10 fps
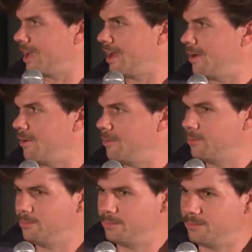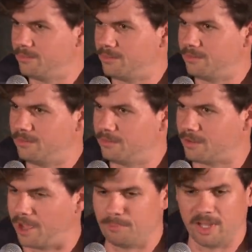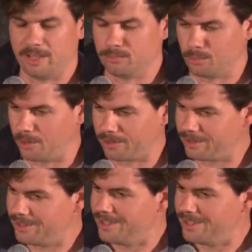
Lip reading: how timelines work?